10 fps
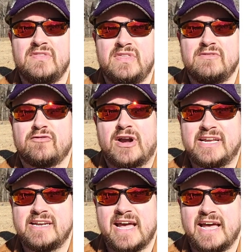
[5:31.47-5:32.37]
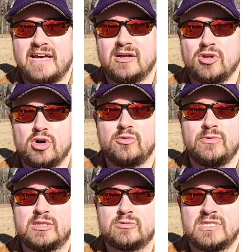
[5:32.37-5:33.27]
the Frankenhead along
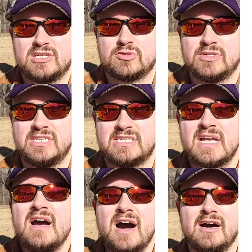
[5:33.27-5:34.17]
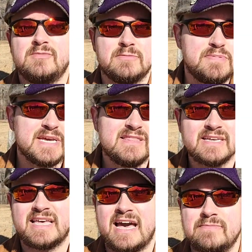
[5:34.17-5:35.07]
with this release. The pin, the
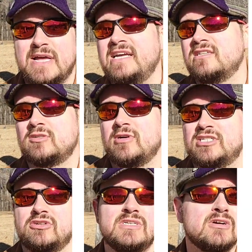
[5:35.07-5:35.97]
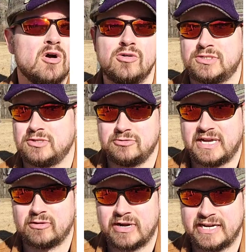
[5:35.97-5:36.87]
cap, and the sweatshirt, they're all sold
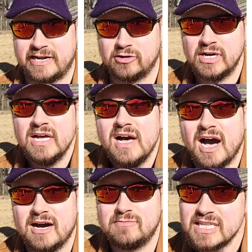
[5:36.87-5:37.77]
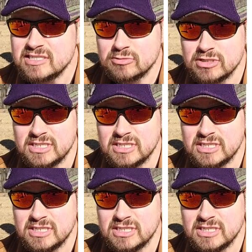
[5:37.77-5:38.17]
out right now. But that's a really